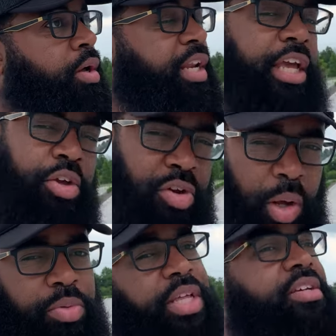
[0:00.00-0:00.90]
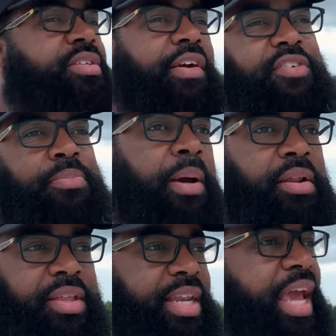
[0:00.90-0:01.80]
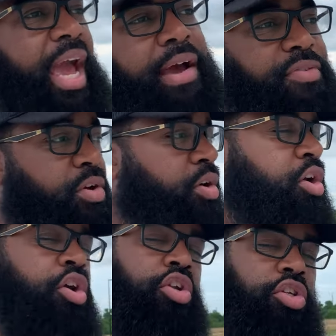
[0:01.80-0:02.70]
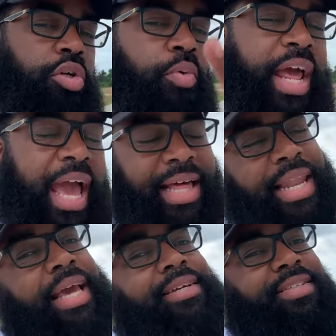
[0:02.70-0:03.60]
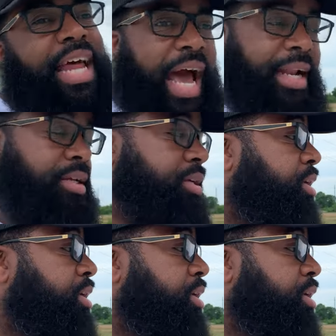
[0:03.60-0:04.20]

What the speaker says: Now, you know Thanksgiving's better the day after. Don't act like it's not.